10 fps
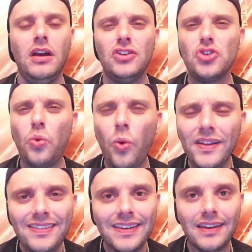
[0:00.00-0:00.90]
and
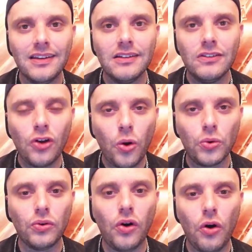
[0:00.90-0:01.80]
20
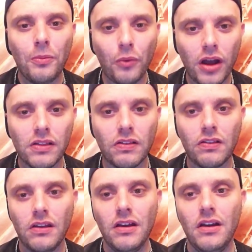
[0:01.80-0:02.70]
total home
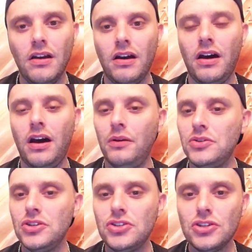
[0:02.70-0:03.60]
runs uh,
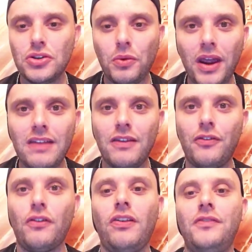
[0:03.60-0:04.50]
which is just crazy
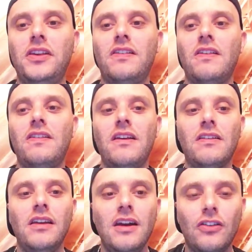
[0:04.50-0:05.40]
versus lefties this
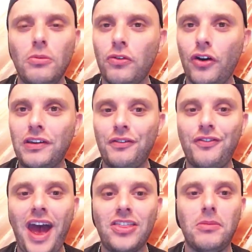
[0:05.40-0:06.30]
season. It's almost hard to
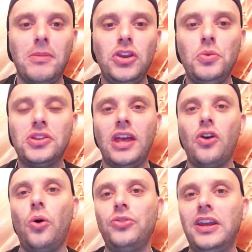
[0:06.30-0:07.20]
fathom. I mean, you would think
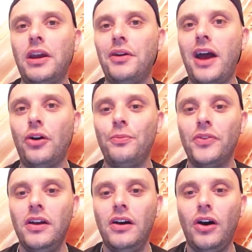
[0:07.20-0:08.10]
Goldie and Arenado
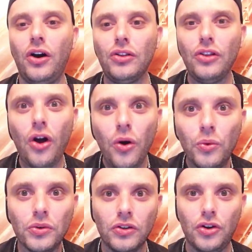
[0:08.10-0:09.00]

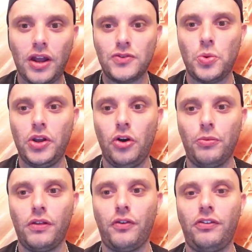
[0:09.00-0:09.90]
alone could have 20 home
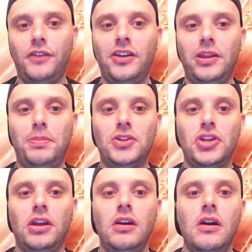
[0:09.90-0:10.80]
runs versus left-handed
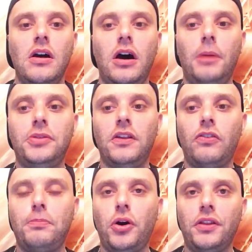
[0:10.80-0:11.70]
pitching up to this
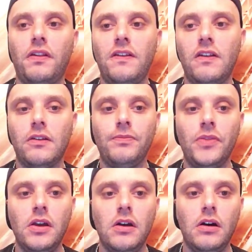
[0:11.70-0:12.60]
part of the season.
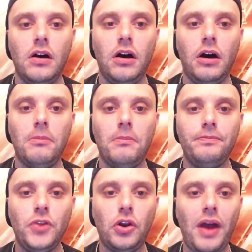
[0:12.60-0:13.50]
Um,
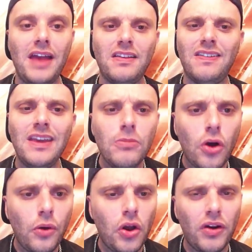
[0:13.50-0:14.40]
you know, as a team
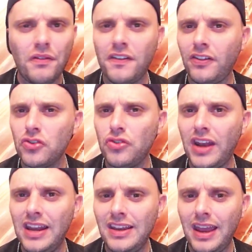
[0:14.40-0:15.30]
though, they only have
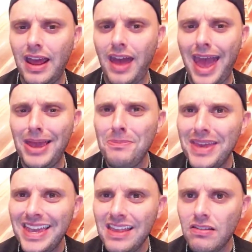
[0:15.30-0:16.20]
698
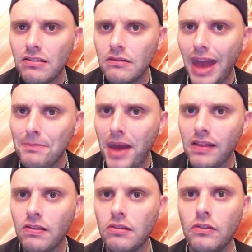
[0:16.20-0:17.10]
ABs at
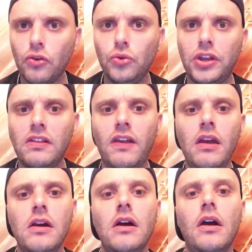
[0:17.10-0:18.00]
bats, as cool kids
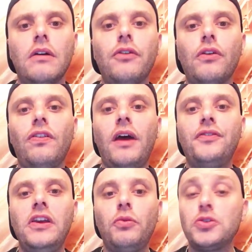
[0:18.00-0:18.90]
say, versus
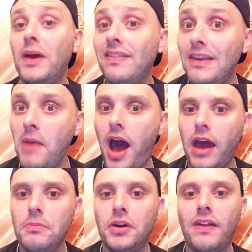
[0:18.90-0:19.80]
lefties, which might seem
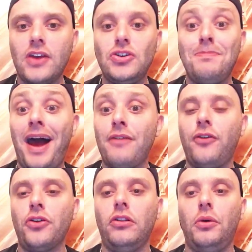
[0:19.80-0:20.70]
high, but it's actually by
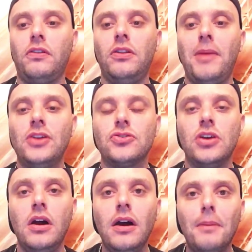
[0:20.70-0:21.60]
far the lowest in the majors
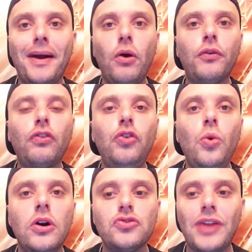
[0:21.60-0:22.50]
by over
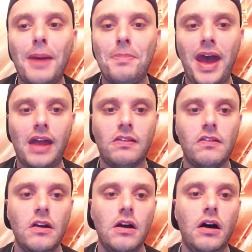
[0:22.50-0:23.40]
200 at
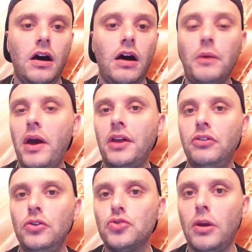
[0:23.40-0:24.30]
bats. Uh,
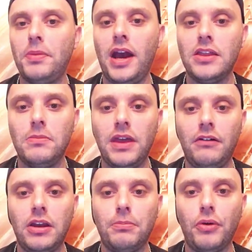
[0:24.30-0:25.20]
ironically, who's right behind them? The
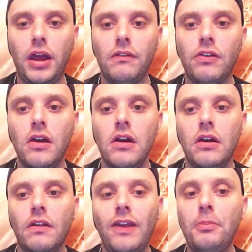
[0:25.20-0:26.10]
Atlanta Braves.
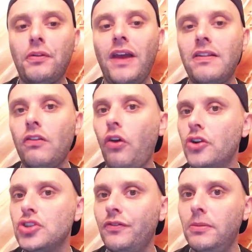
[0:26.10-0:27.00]
Sample size is
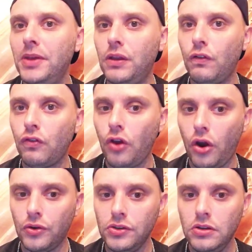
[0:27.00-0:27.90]
large enough to be
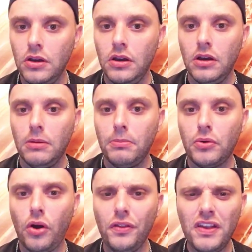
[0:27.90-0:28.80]
concerned, but
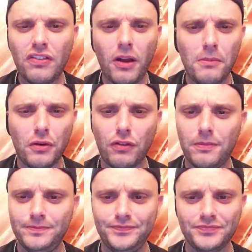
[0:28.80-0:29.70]
all these numbers
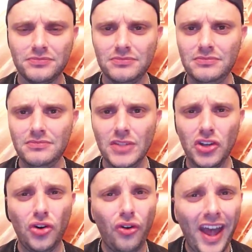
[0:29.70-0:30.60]

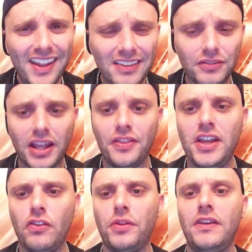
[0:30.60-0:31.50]
collectively, I think
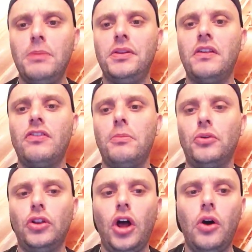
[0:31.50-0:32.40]
is what's keeping this number
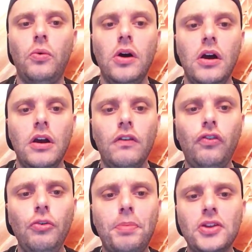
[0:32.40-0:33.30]
low. These
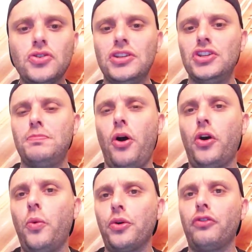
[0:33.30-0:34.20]
two pitchers in this
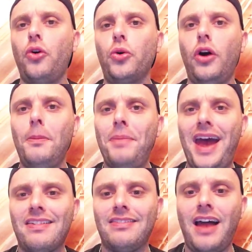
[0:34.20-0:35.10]
park were in a total up
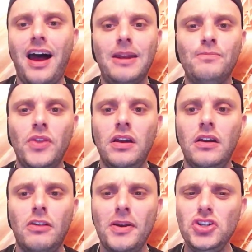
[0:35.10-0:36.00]
past nine,
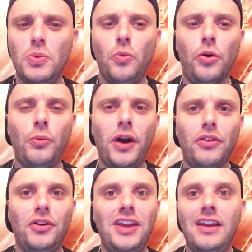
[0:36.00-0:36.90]
especially in warm
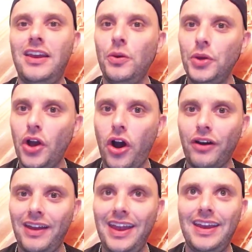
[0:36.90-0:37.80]
weather. And yet here we
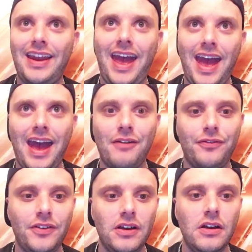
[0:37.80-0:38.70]
are, eight and a half.